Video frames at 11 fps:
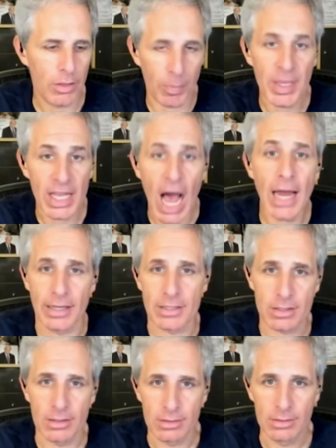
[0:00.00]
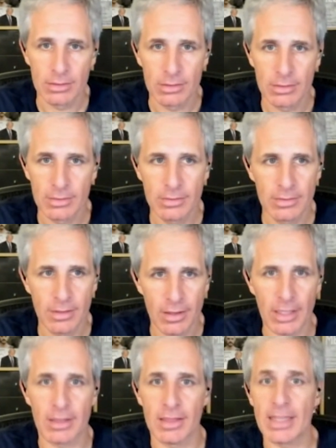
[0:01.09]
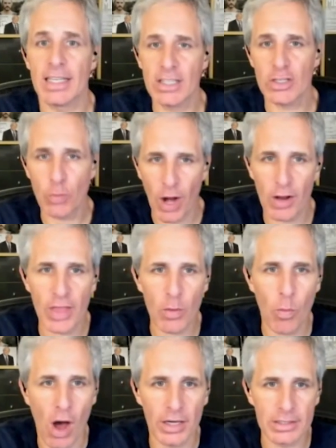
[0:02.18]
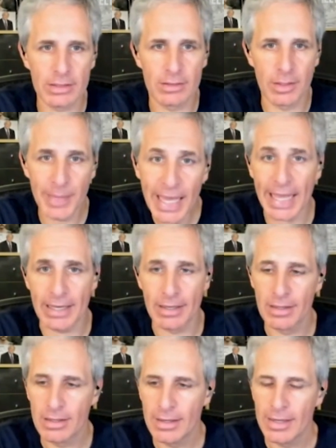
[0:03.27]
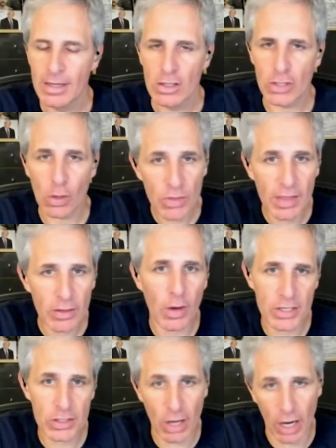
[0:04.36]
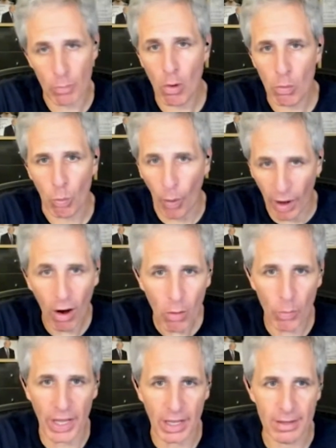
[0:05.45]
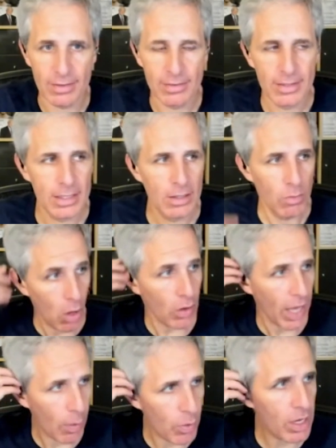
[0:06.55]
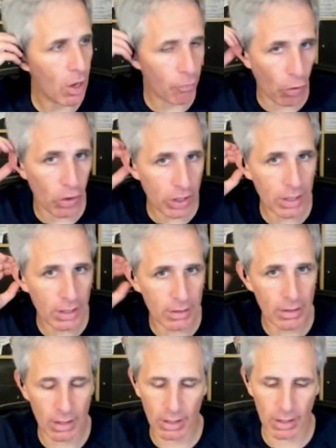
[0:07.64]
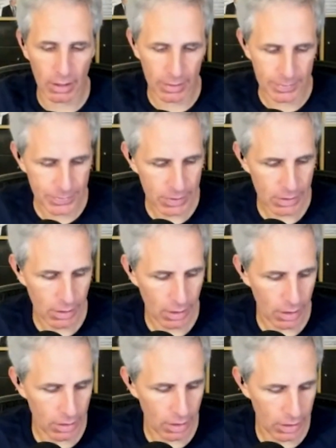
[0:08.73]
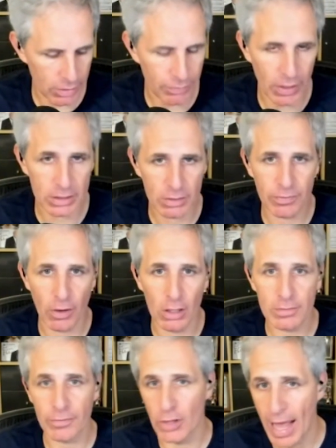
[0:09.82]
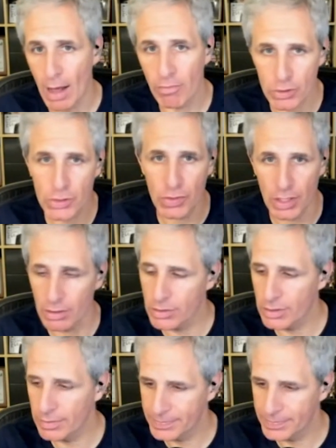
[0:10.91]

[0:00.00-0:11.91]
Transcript: being honest, that this is where they wanted to be. So then the question is, all right, well, where are we? Well, okay, we averted a default for now for 2 years.